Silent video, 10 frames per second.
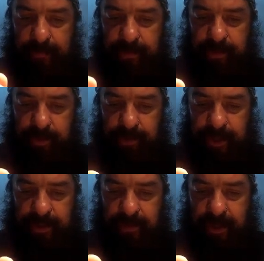so I
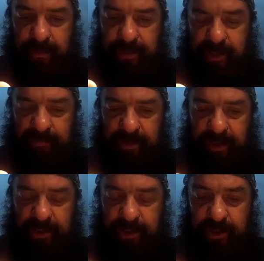try to make them as lifelike
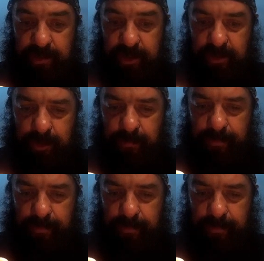as possible.